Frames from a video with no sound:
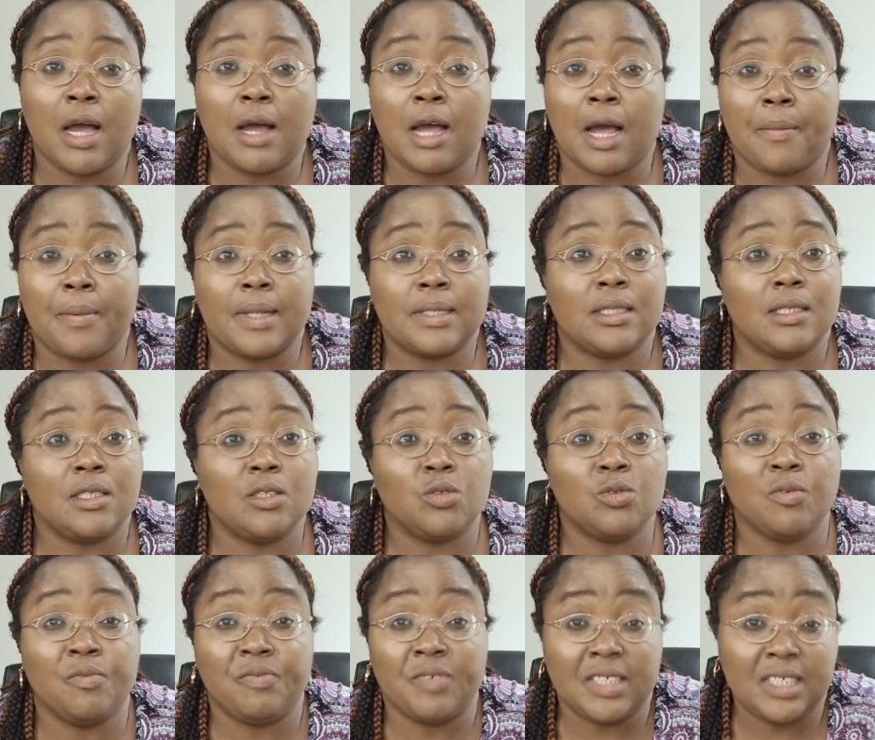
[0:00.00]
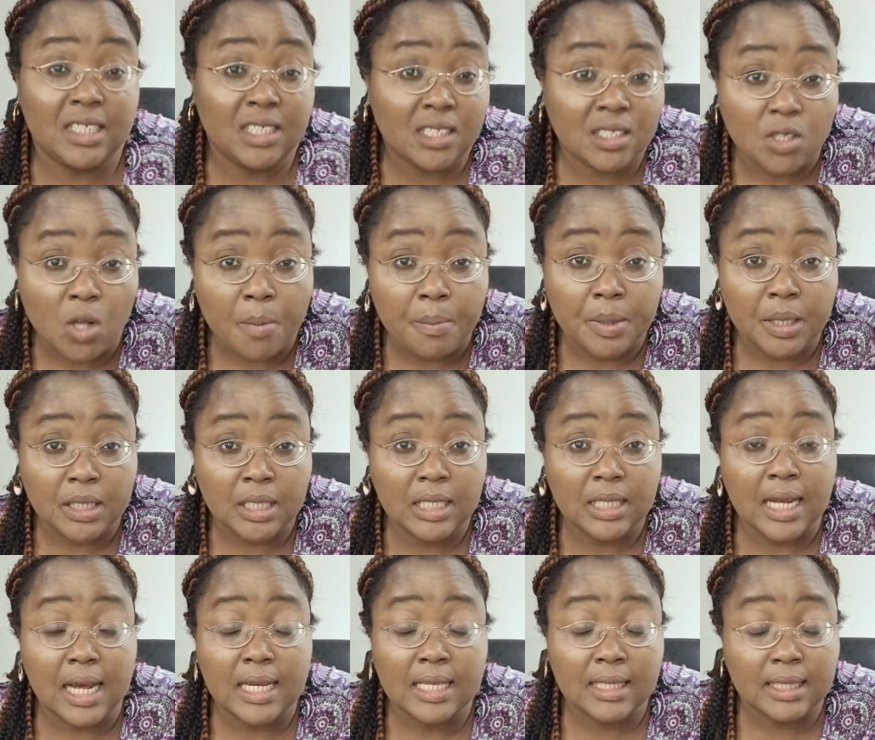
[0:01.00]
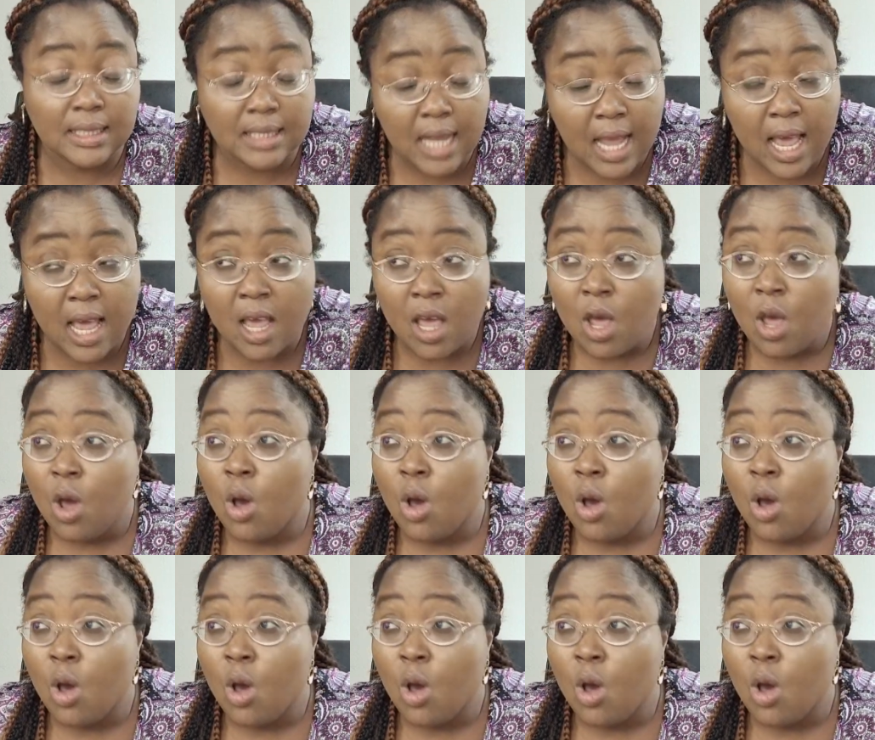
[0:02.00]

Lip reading: capacity to visit somebody that is there,